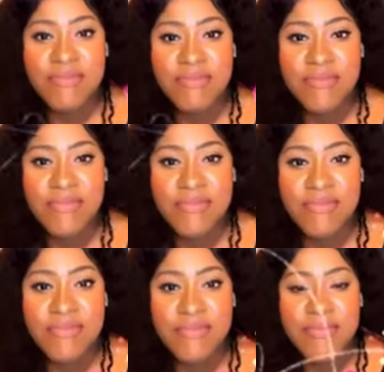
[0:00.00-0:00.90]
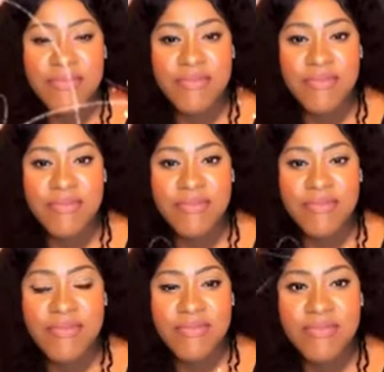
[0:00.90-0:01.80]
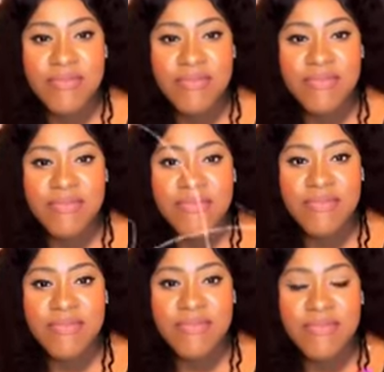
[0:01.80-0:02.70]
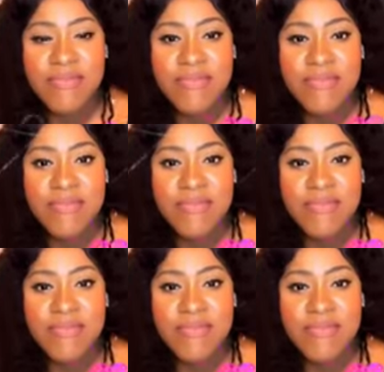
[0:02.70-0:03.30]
[no speech]